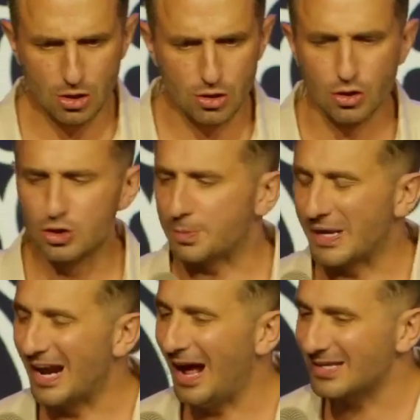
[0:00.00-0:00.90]
Who's
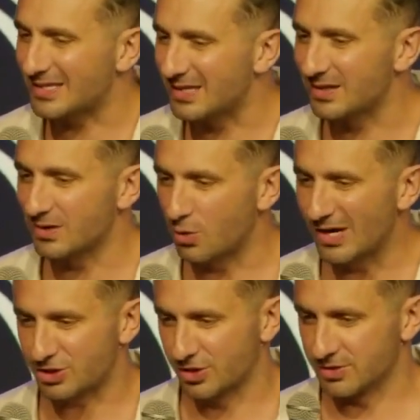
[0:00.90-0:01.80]
been asking
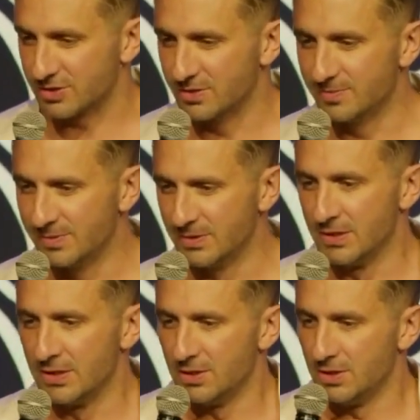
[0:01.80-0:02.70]
questions?
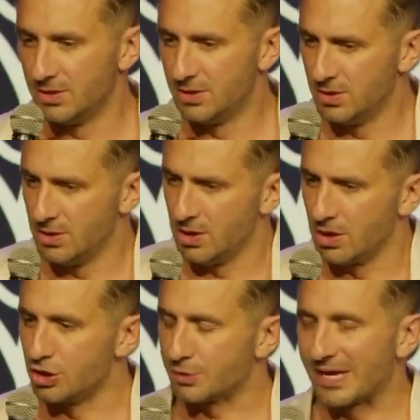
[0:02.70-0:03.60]

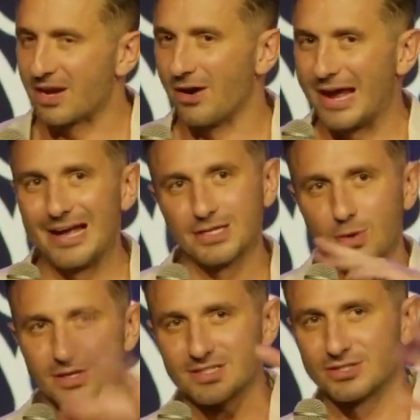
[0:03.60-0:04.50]
Who's been going, hey,
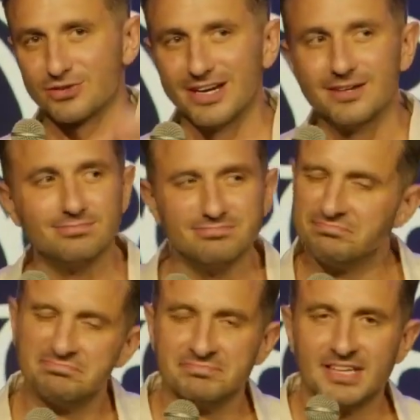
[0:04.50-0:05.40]
Swanston Street?
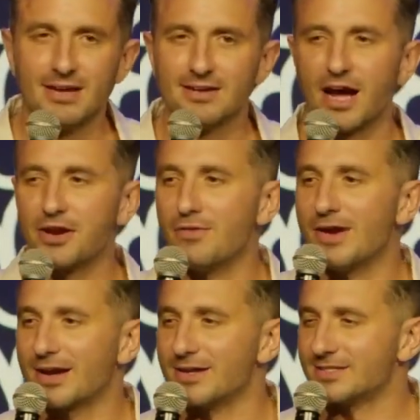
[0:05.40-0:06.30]
I don't
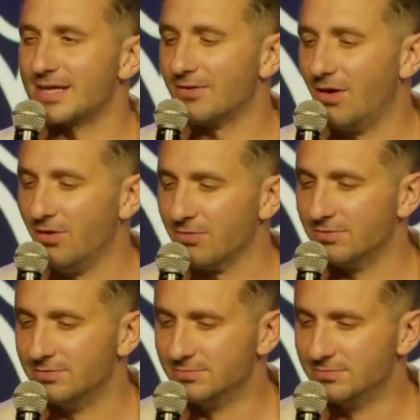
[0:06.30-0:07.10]
reckon it's that long.